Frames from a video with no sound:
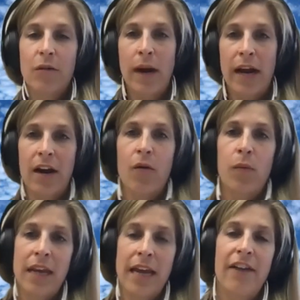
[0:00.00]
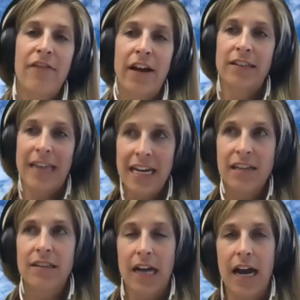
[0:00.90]
where we have
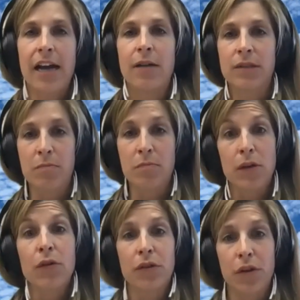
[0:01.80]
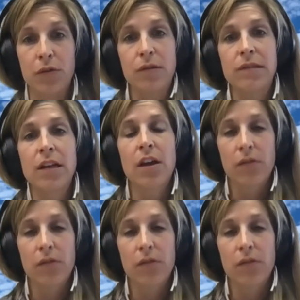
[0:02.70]
taken time to build those